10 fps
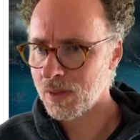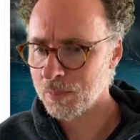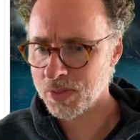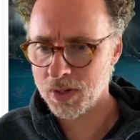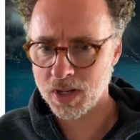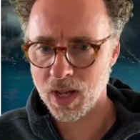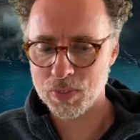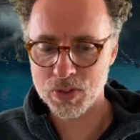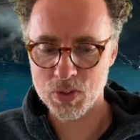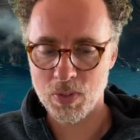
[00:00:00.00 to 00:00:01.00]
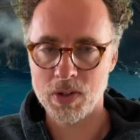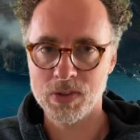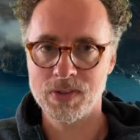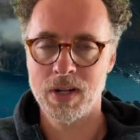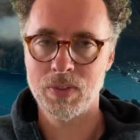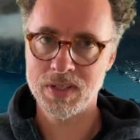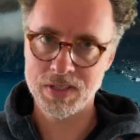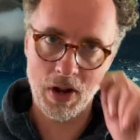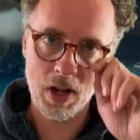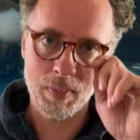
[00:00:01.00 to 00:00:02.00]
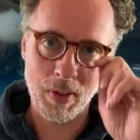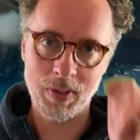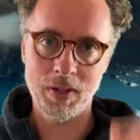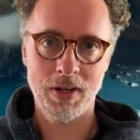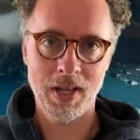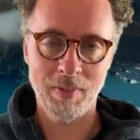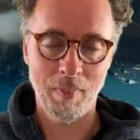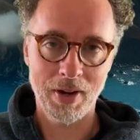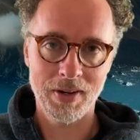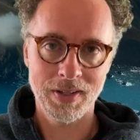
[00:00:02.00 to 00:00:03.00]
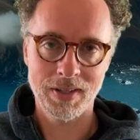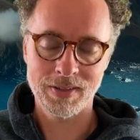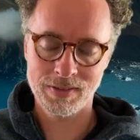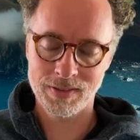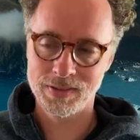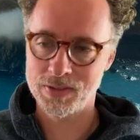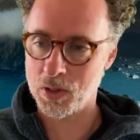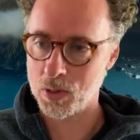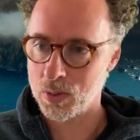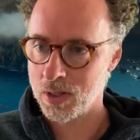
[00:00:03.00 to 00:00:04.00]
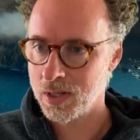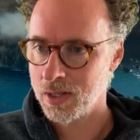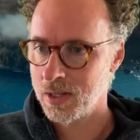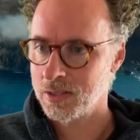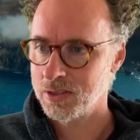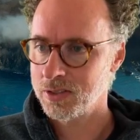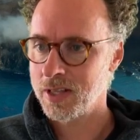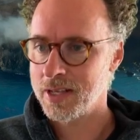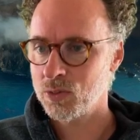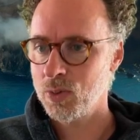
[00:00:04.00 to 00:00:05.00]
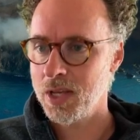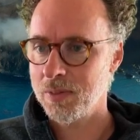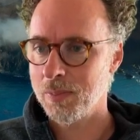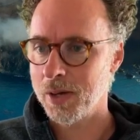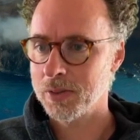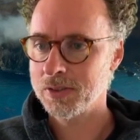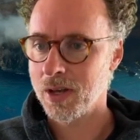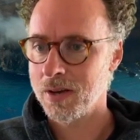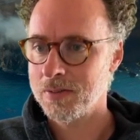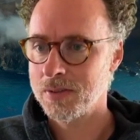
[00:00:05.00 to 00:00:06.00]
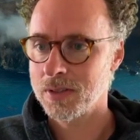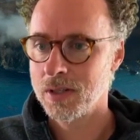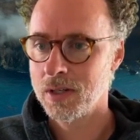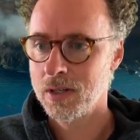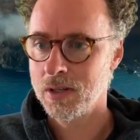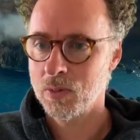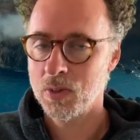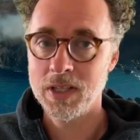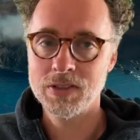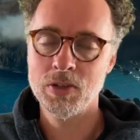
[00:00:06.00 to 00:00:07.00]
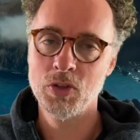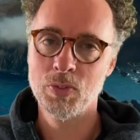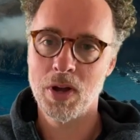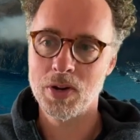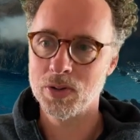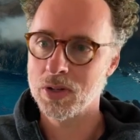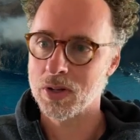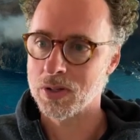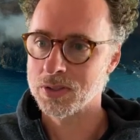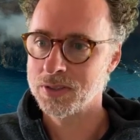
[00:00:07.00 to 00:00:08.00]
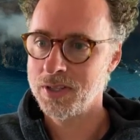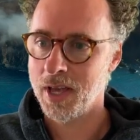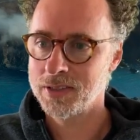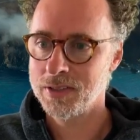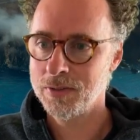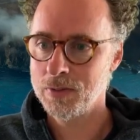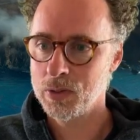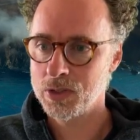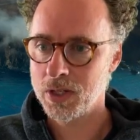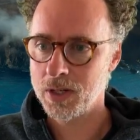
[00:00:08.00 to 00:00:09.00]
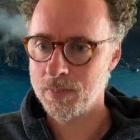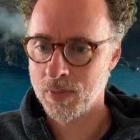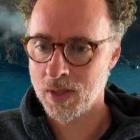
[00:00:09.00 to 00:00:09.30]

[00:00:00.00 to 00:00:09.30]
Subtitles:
But there are a couple new models that I wanted to talk about that are getting better at this. So just last week, Microsoft released a new model called TextDiffuser,